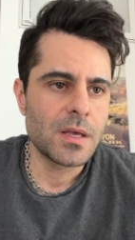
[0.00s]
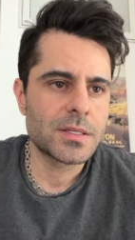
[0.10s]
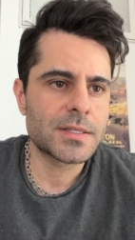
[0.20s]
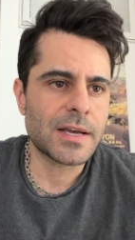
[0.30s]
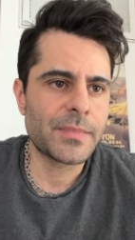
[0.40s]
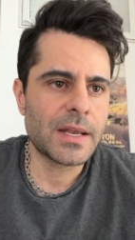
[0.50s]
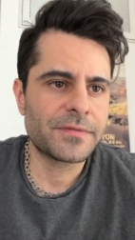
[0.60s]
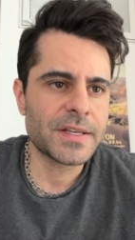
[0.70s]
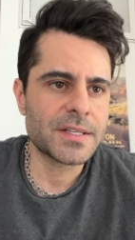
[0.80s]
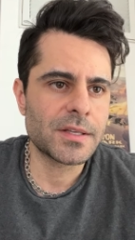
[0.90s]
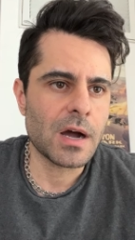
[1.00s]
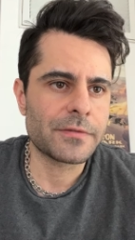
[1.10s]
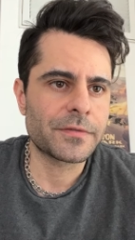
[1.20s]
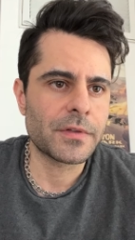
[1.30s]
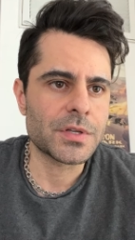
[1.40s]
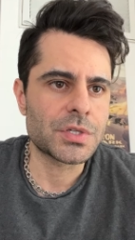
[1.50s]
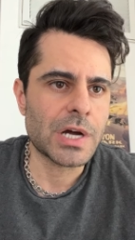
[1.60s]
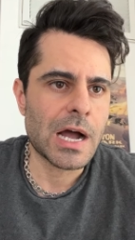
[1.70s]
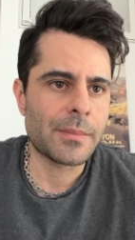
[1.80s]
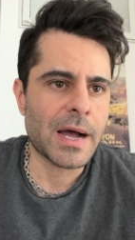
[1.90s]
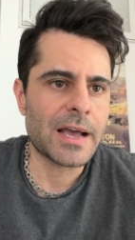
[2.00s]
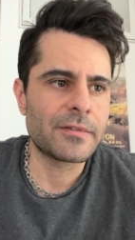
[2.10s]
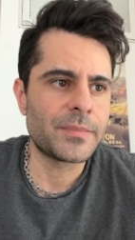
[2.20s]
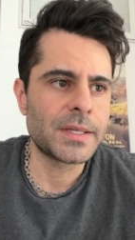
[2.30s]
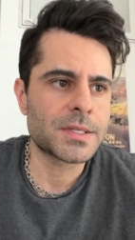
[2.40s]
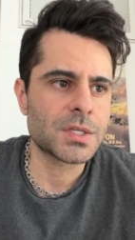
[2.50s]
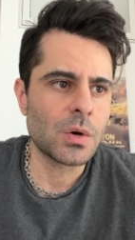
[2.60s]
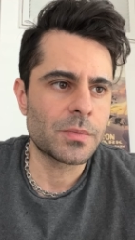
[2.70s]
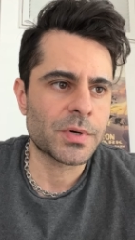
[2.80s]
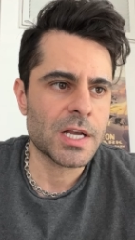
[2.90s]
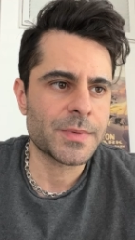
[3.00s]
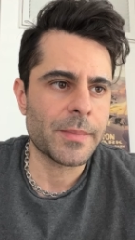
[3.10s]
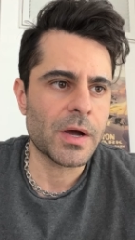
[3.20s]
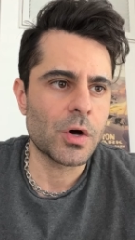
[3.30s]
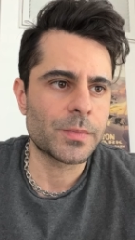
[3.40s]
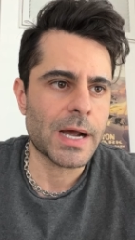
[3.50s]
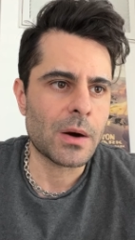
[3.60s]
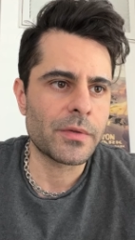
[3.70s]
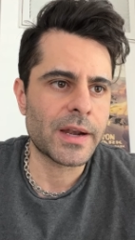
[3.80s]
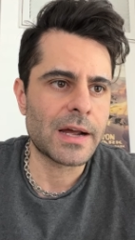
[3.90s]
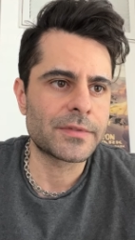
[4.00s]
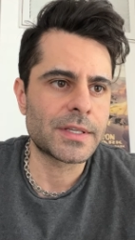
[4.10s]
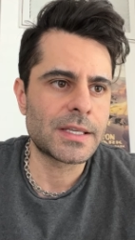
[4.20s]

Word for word: Since I've manifested the offer for this job, I have been so impressed by my own power that I've